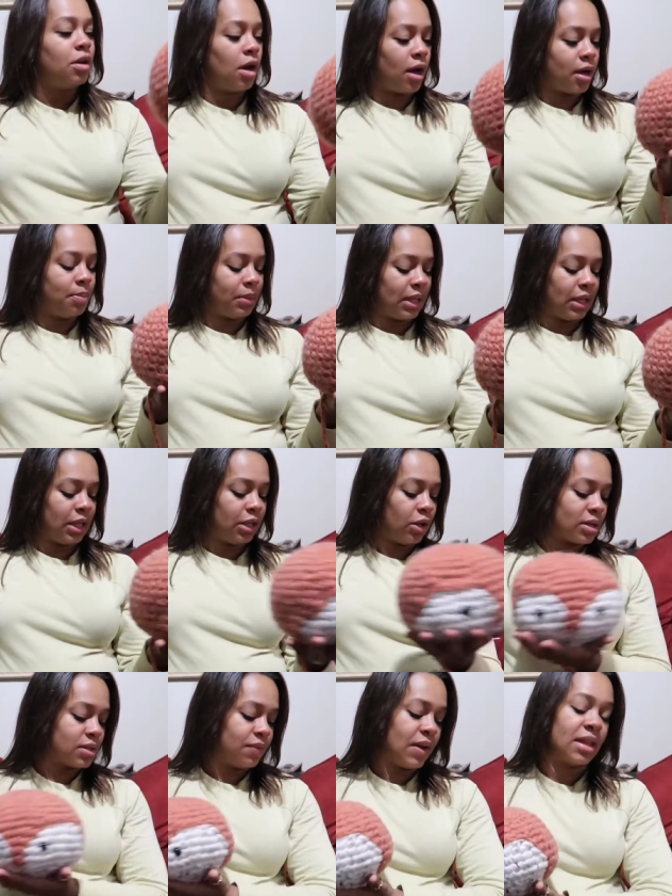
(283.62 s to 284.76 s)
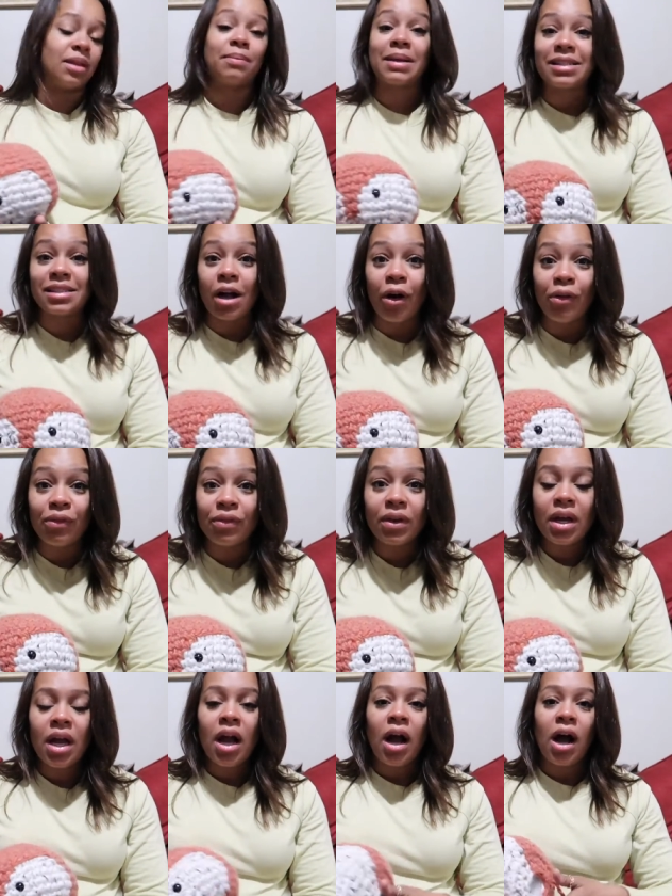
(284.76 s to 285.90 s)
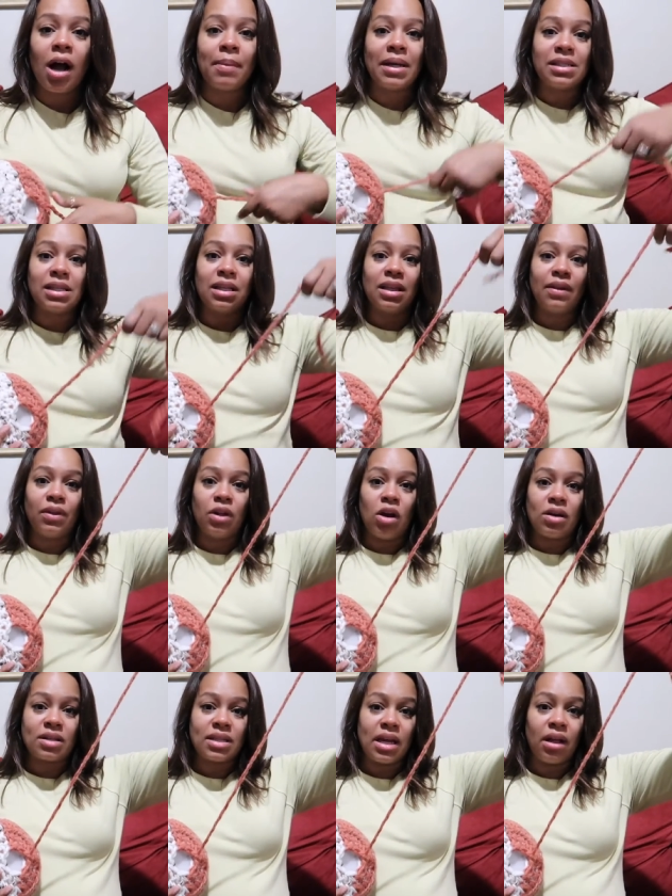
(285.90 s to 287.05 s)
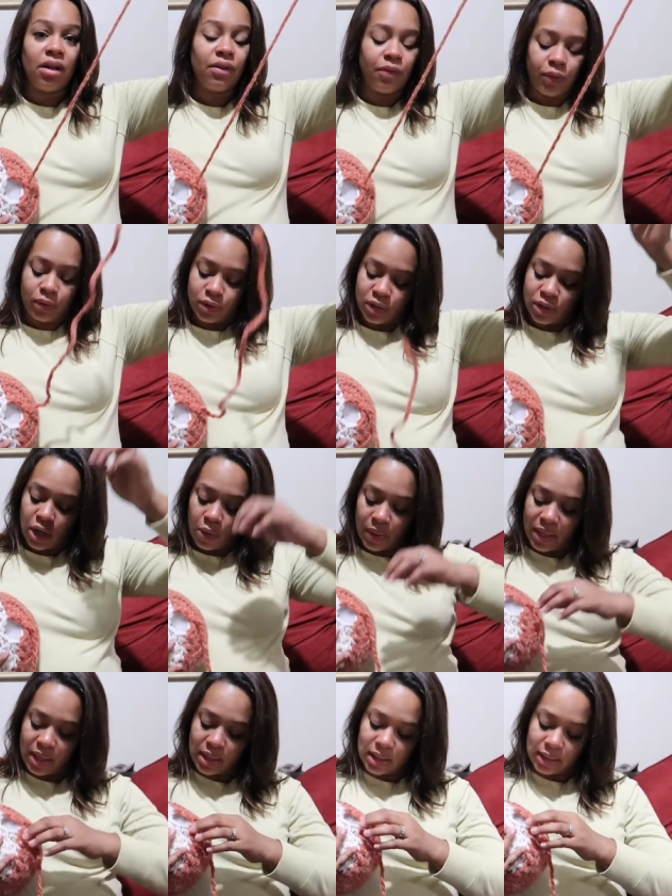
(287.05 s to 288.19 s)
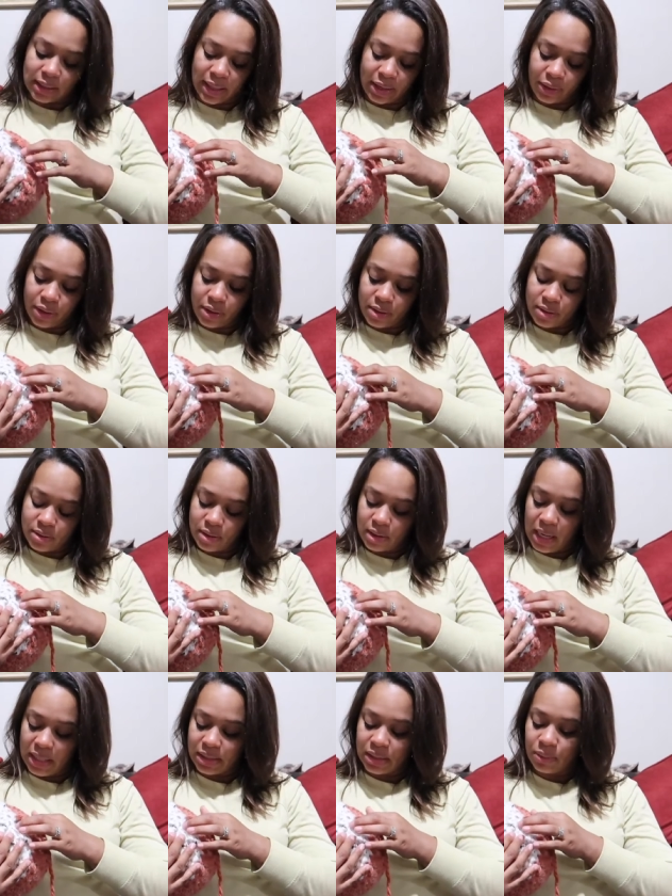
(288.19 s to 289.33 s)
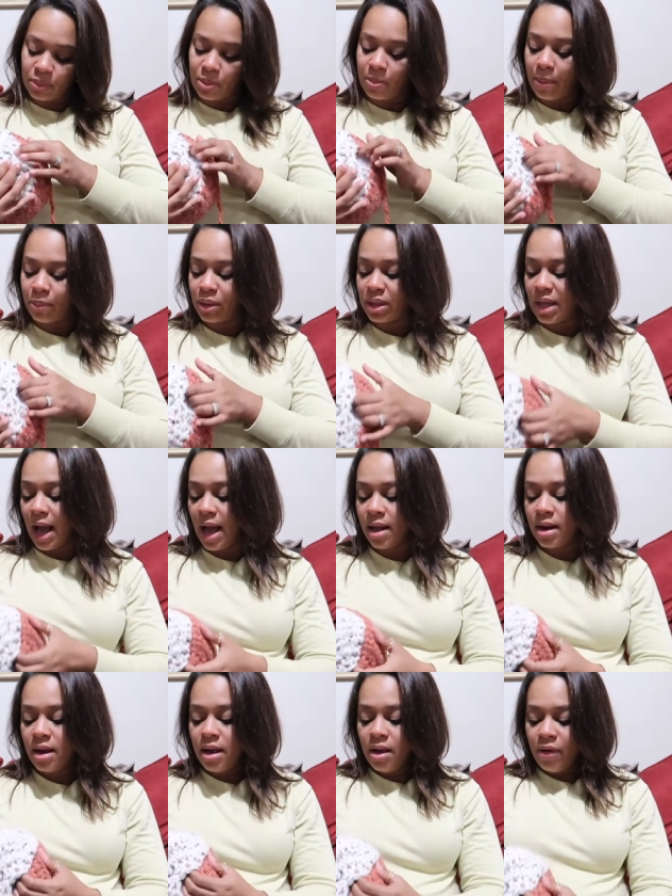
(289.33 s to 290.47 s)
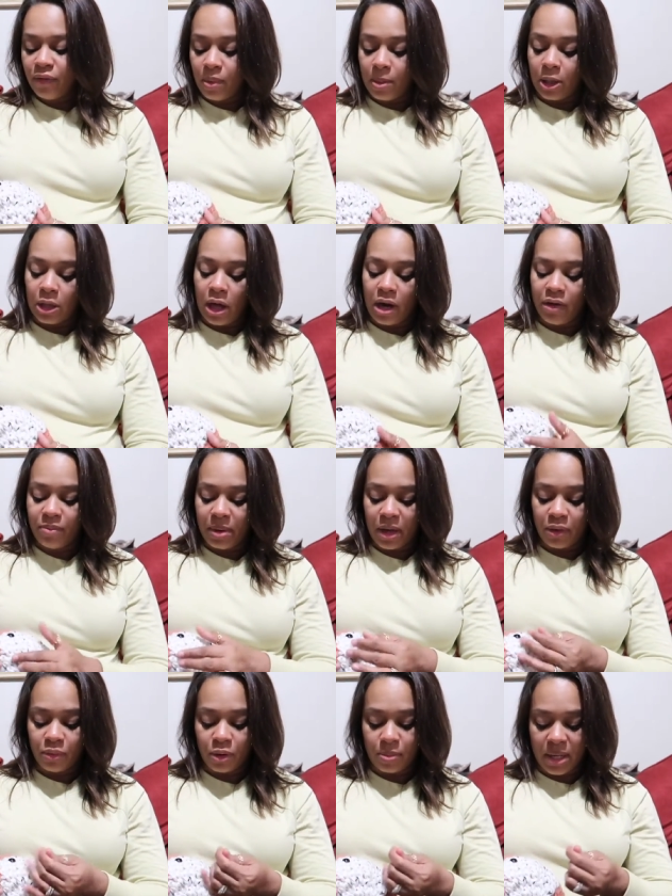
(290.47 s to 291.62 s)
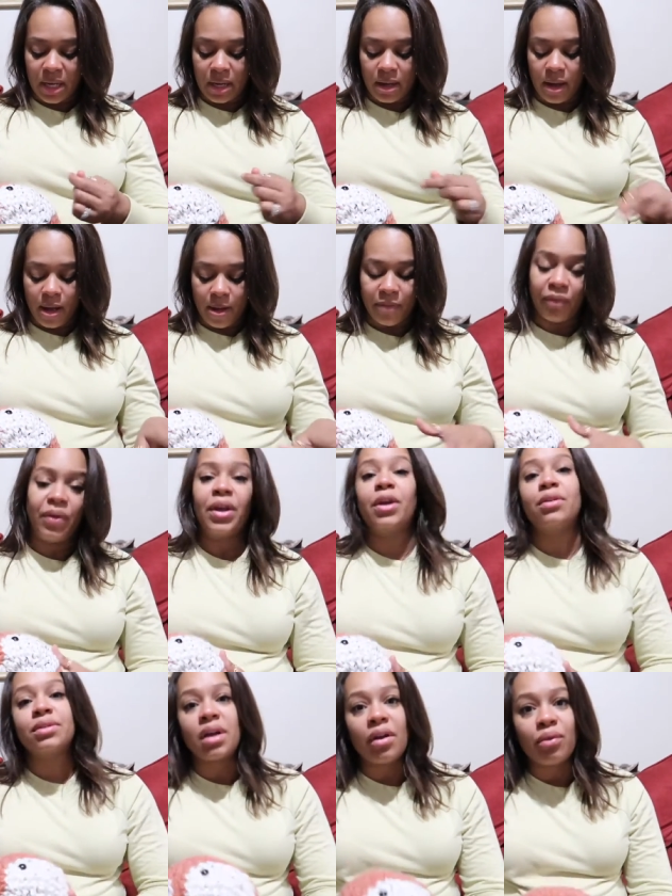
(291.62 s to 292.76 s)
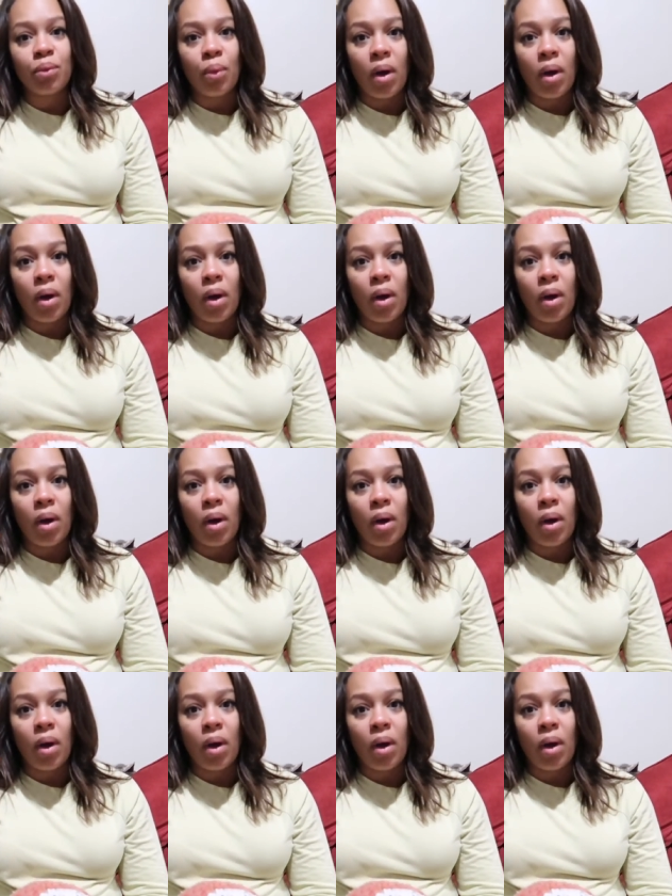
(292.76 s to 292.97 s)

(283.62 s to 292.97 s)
Not completely lost faith in myself. I did leave a long tail for sewing later. I did remember that from a lot of amigurumi videos I've